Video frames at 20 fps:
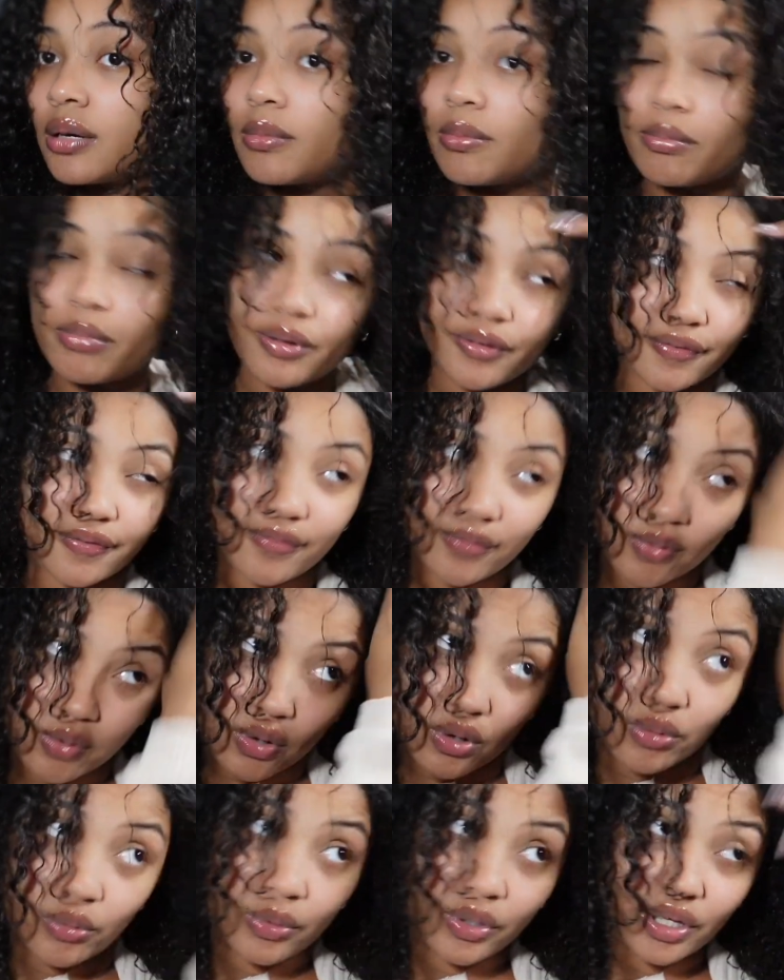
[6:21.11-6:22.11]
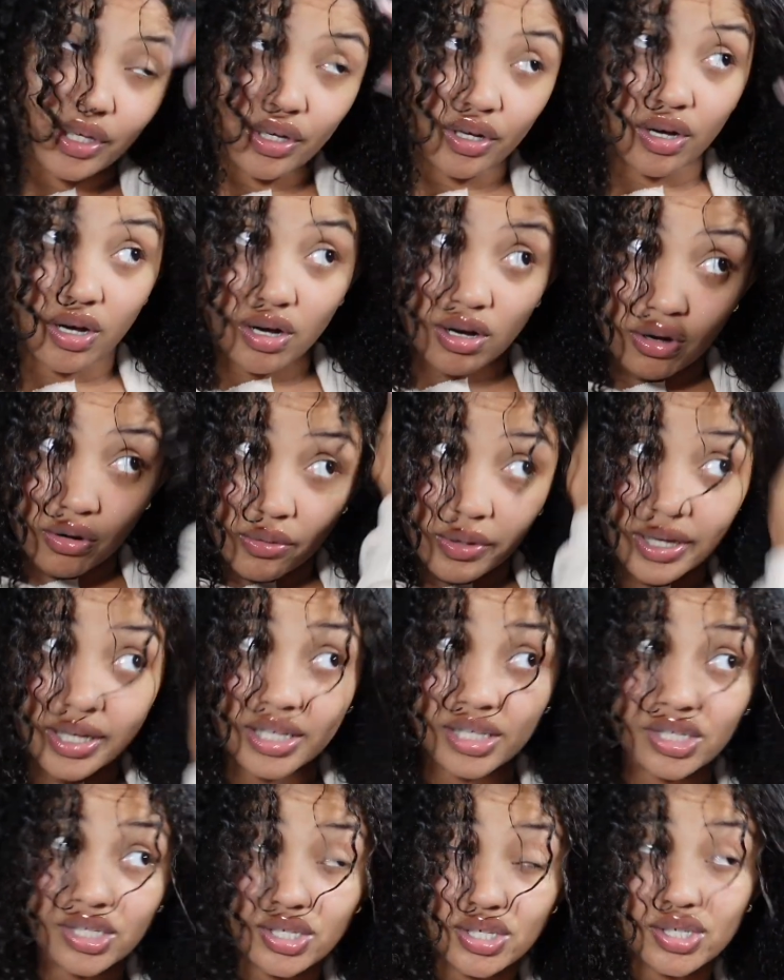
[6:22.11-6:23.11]
before we go
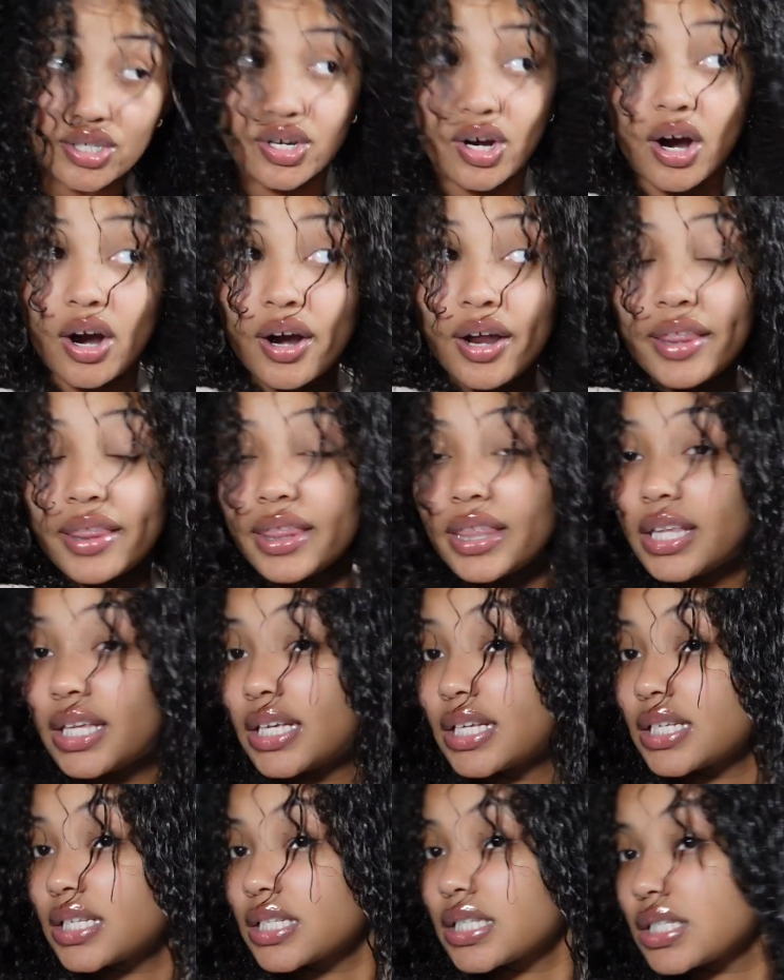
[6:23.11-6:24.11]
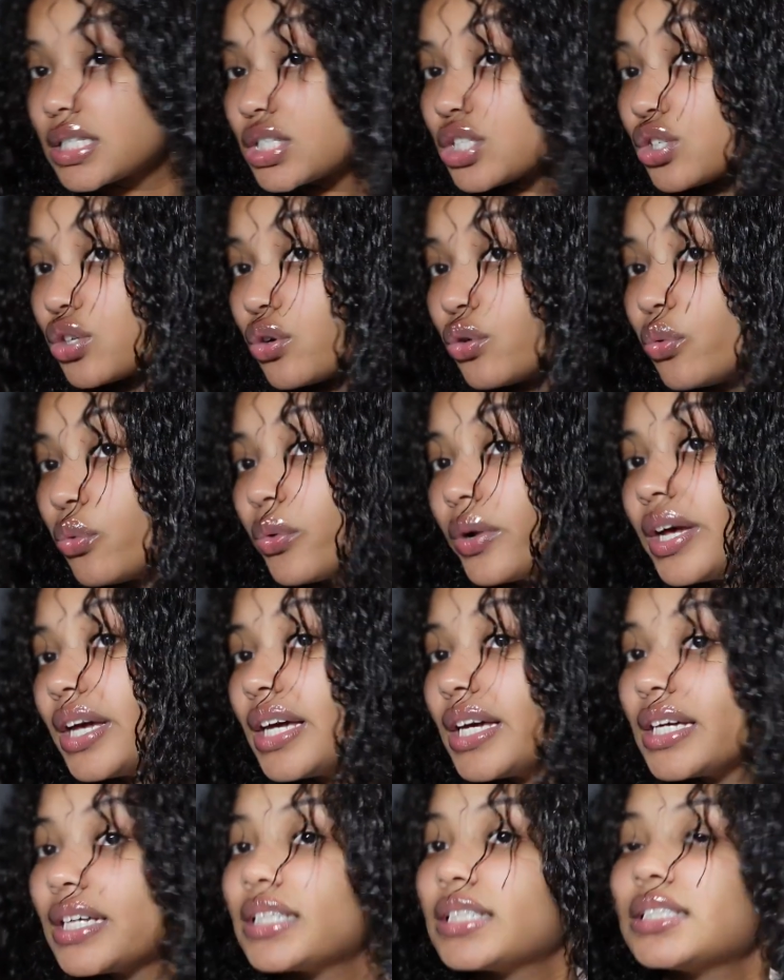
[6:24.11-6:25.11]
and start these
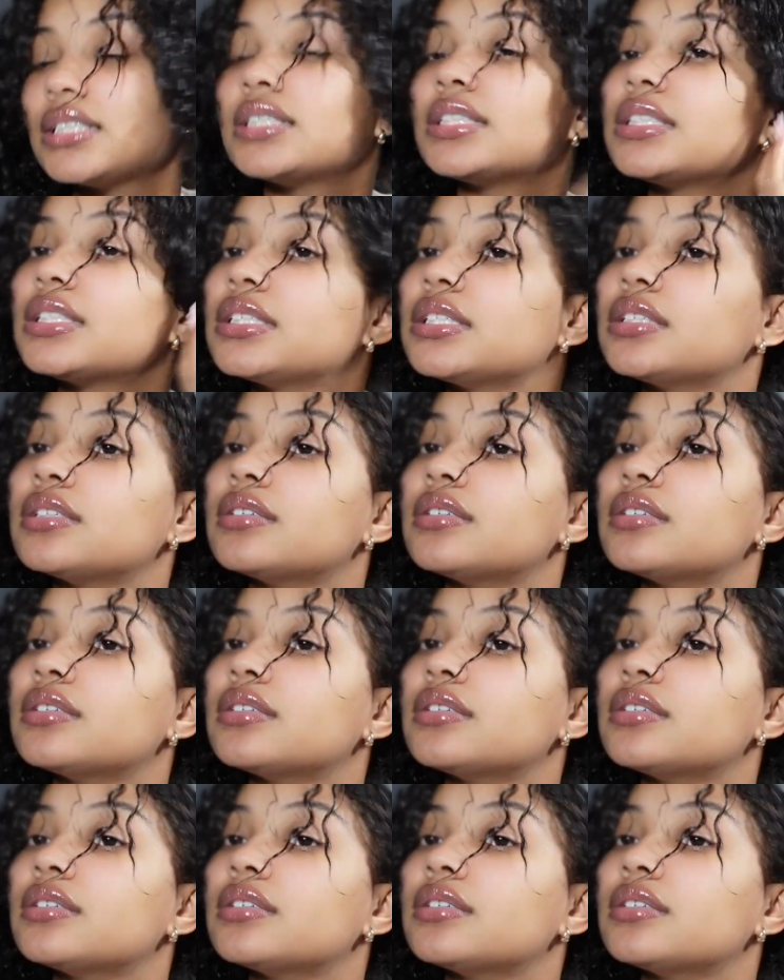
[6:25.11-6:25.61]
twists.